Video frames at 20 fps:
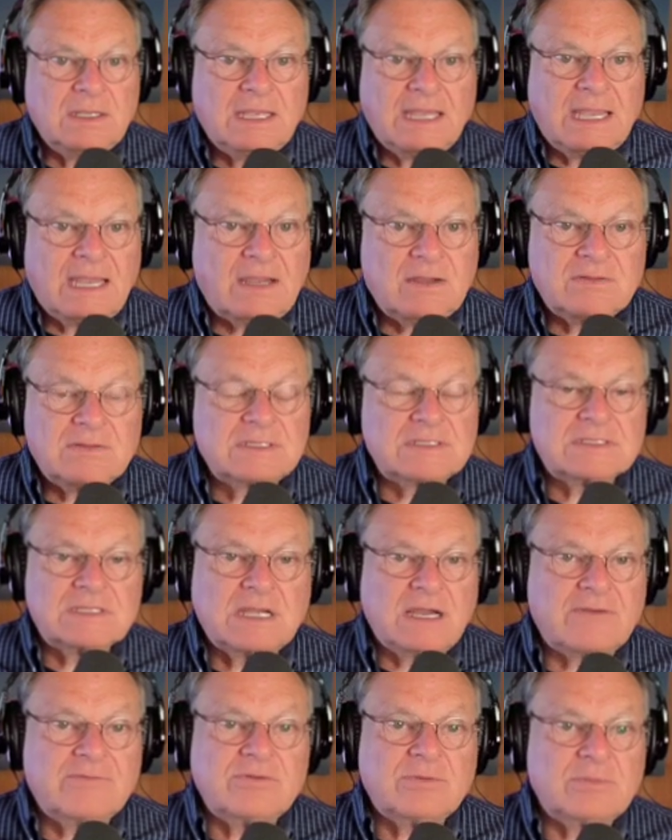how this
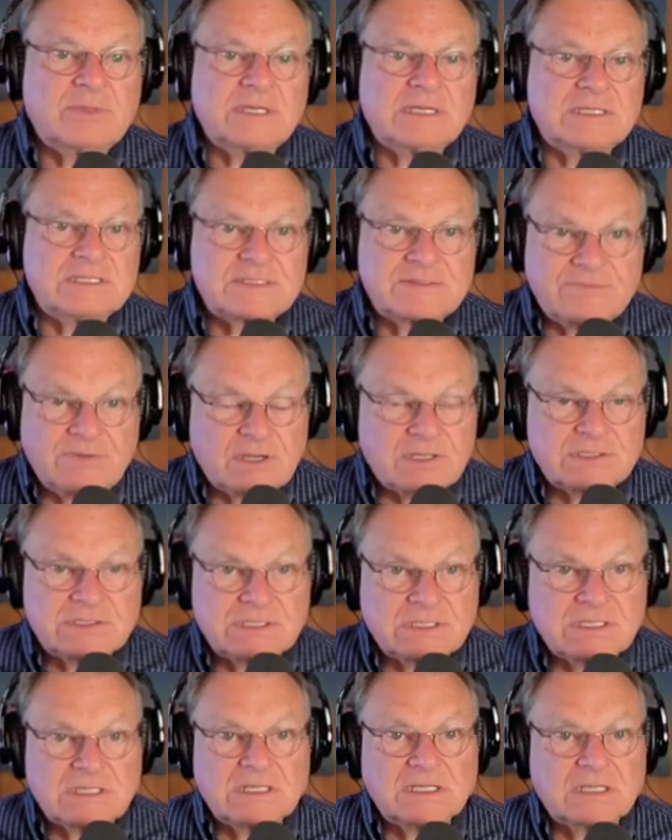government is
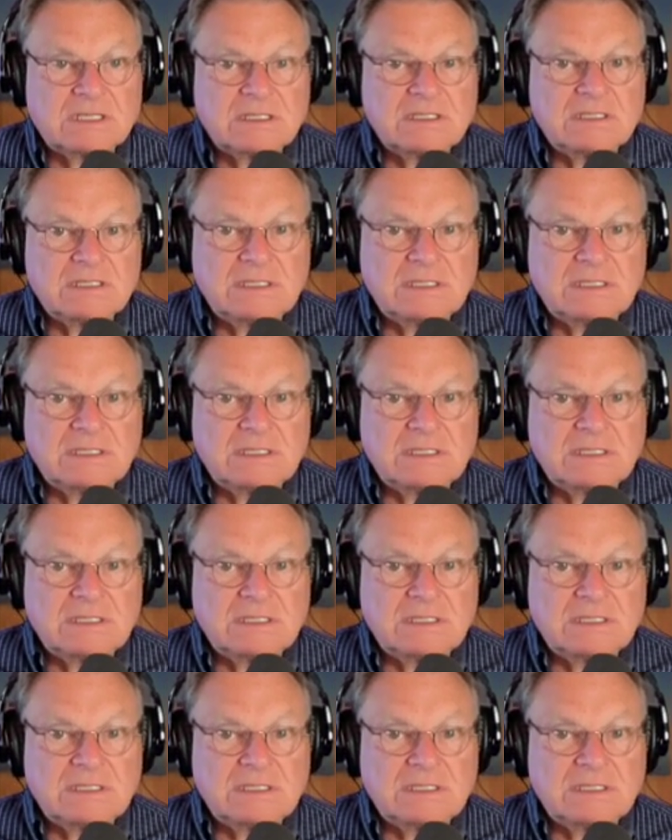functioning